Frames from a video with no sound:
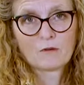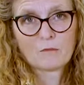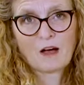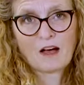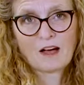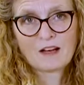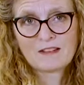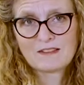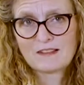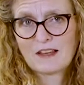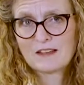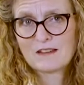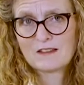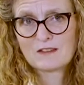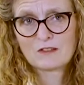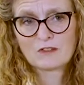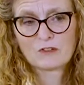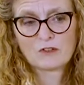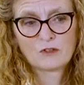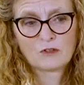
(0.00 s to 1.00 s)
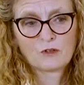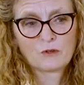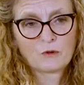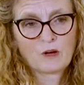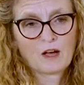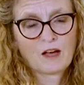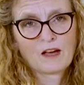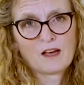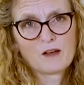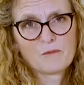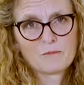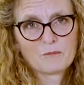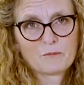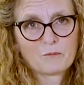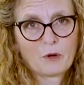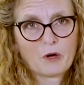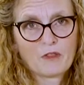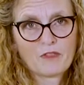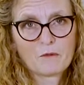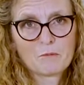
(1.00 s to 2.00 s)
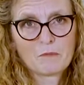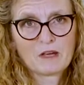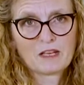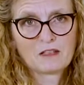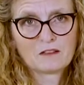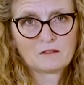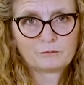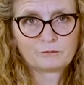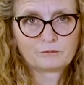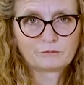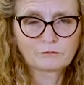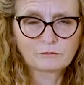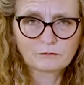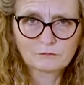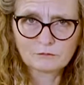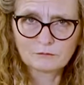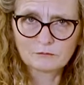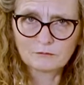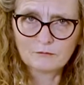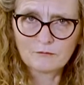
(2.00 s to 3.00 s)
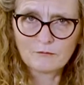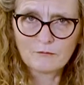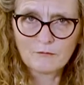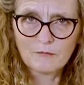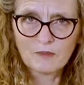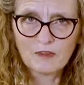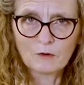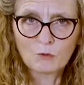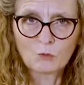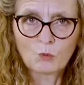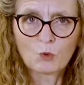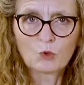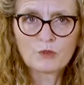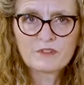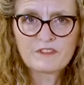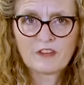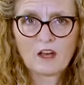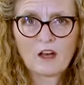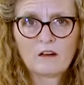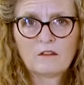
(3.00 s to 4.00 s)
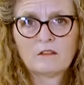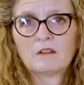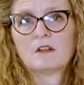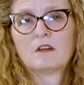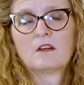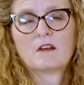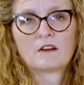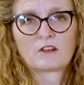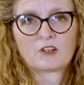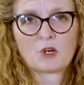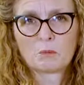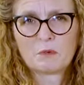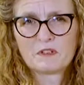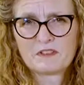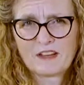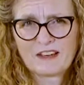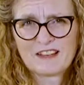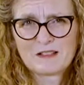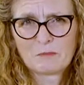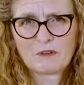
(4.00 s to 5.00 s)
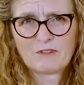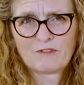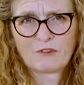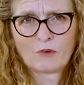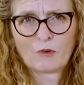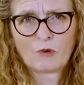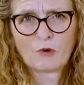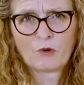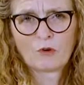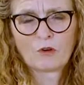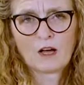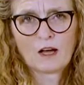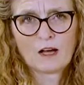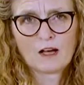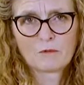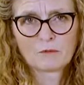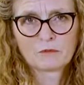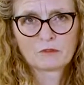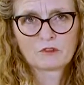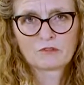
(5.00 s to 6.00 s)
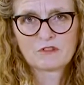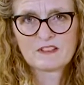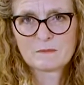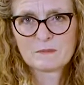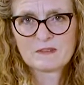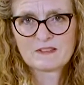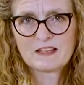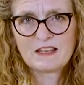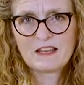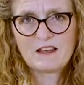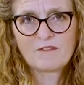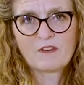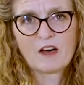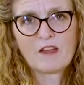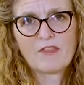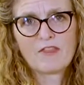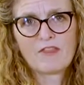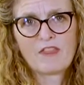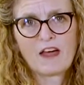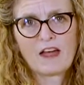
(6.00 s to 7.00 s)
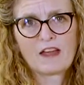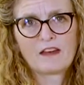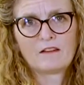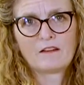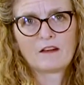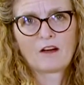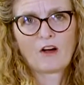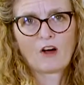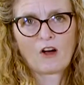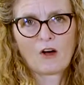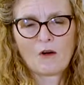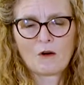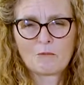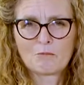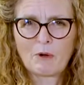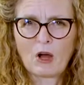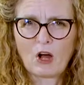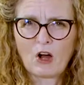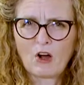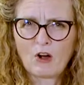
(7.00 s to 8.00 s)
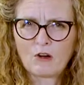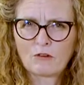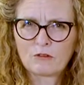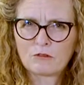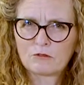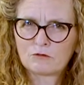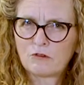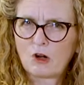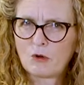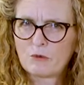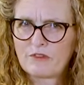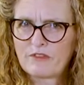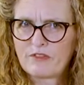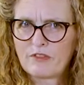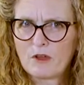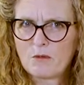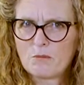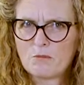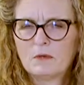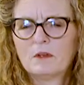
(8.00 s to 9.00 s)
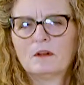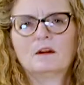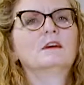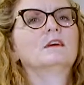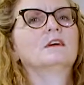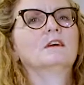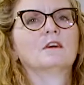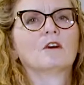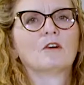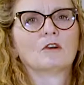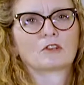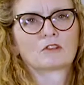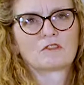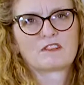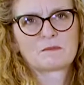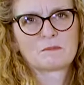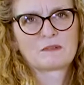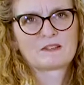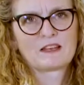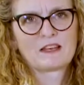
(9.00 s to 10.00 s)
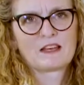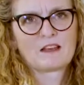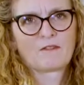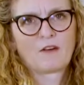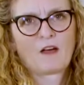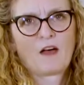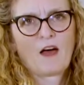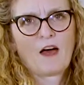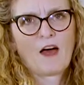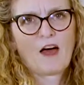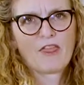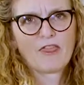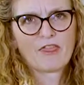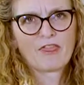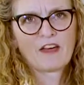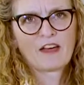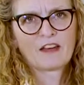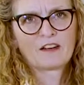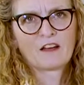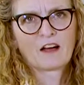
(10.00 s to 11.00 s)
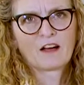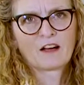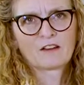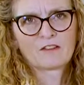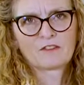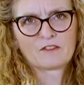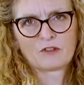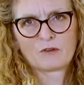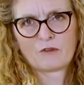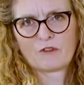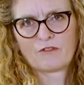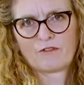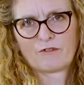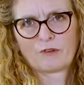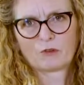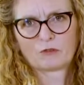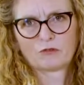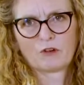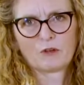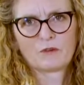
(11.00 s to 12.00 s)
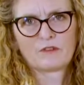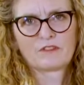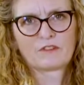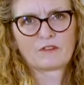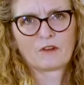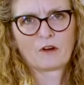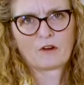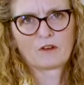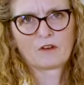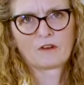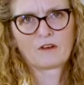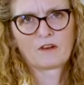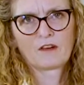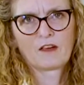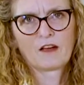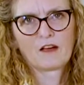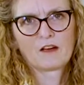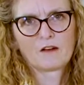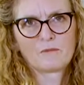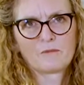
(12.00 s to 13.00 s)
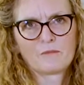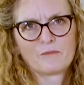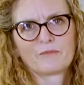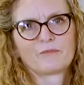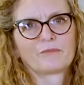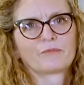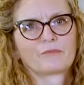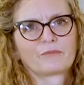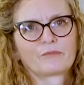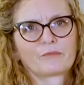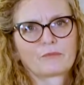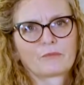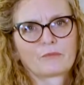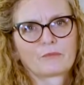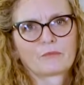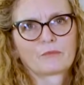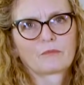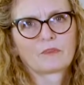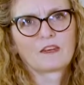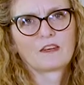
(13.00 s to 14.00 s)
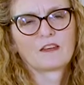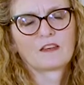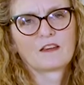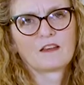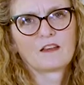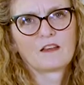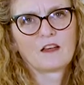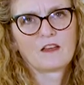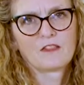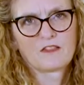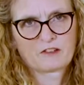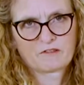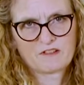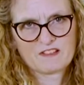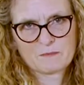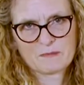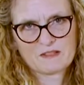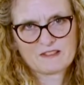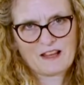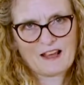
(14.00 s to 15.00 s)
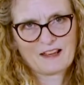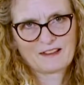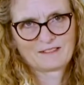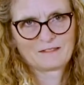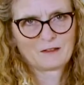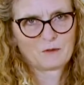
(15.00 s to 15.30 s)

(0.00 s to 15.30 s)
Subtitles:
I tend to put them in water a couple of days before Christmas Eve, and then roast them on Christmas Eve, and then I do the full roast on the Christmas Day.